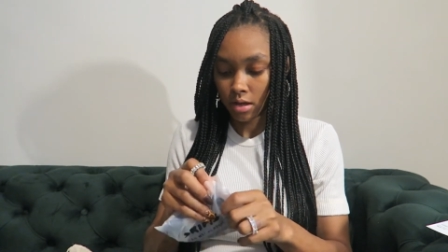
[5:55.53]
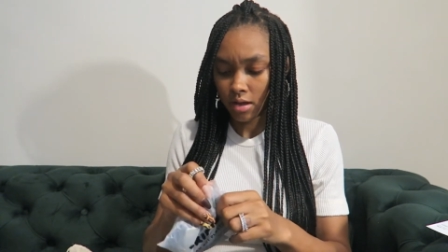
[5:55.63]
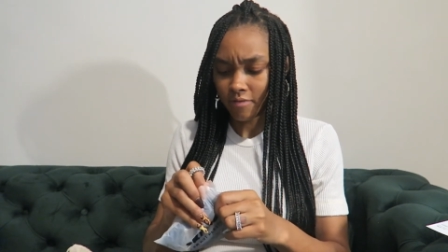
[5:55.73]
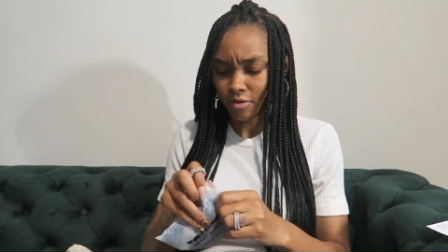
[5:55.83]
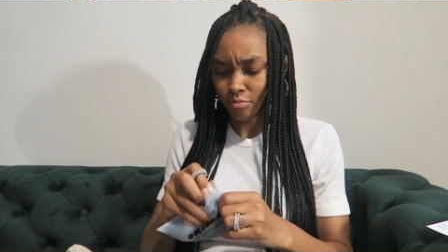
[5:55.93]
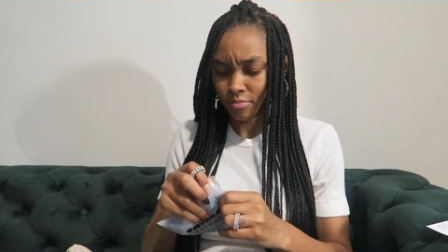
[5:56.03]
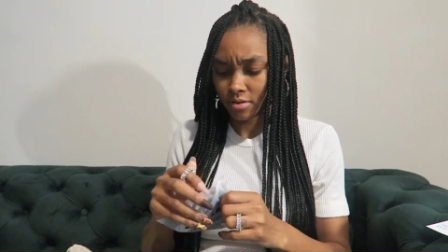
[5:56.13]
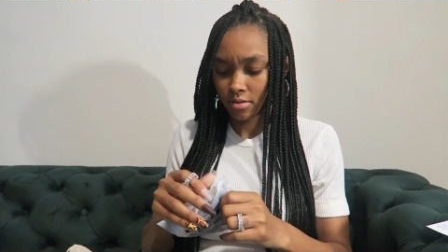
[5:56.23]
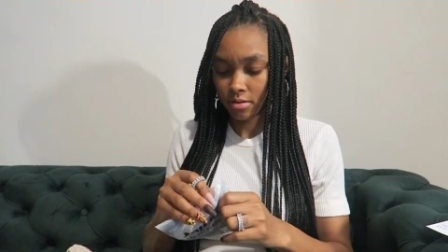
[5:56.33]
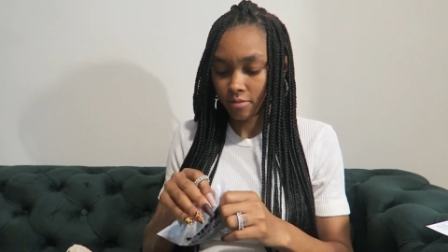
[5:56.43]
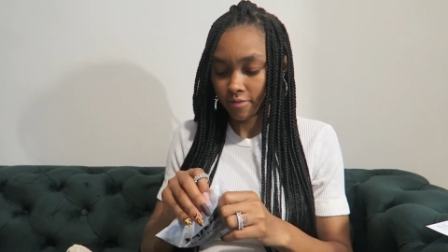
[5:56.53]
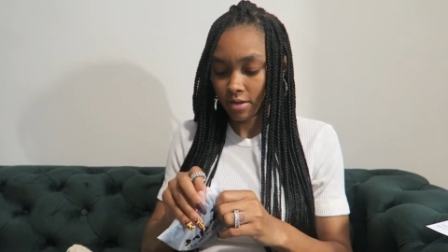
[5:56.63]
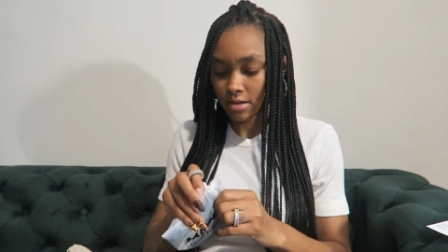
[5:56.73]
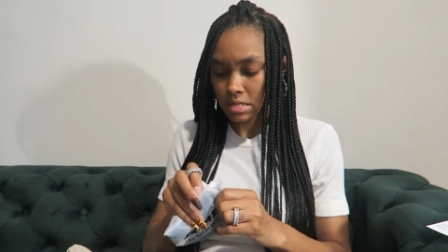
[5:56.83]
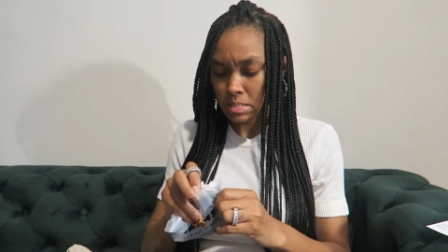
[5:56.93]
can't even open this stuff,
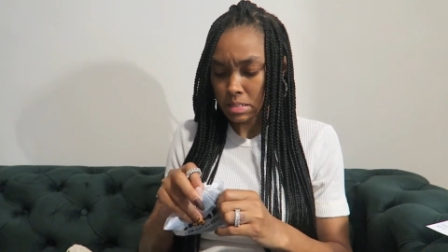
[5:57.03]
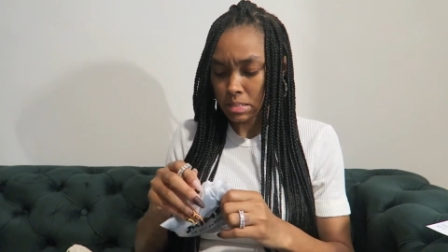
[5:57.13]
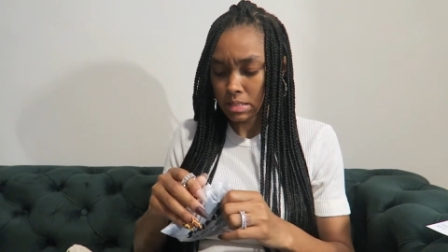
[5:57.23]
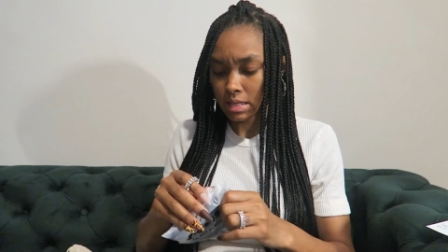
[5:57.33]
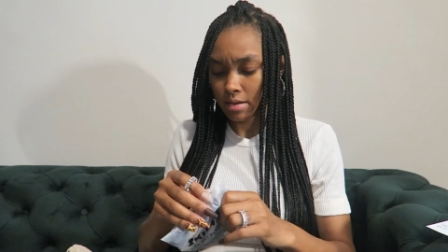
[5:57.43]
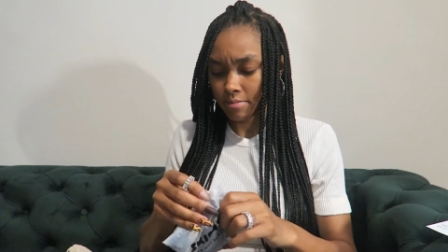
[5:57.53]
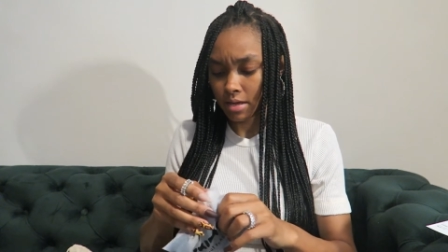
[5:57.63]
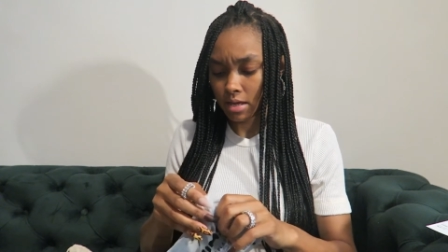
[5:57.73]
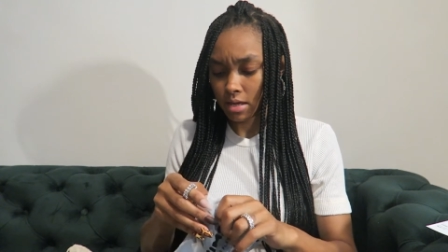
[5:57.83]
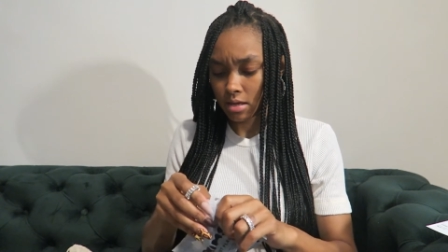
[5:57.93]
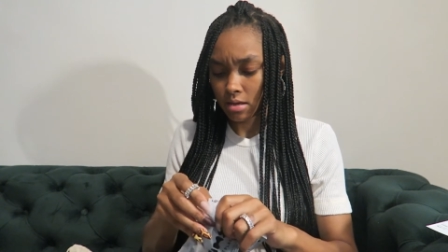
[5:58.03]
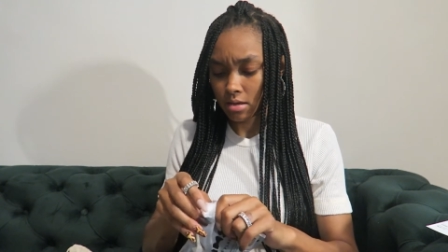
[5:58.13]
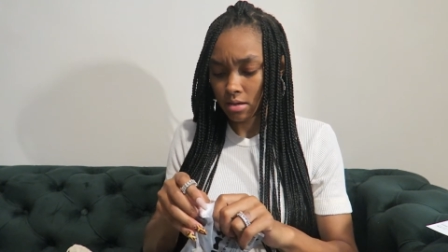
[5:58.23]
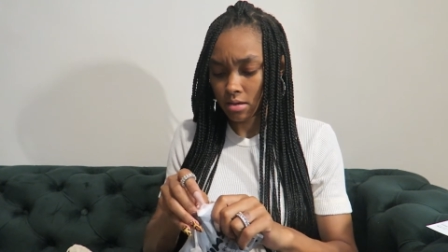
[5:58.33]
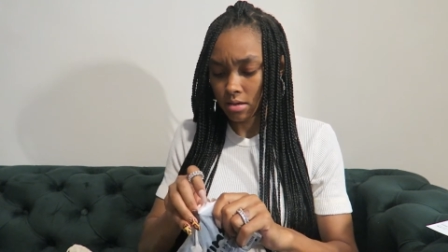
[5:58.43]
like, let me
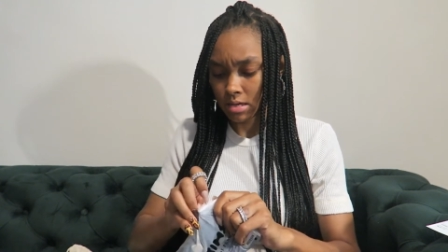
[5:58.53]
in.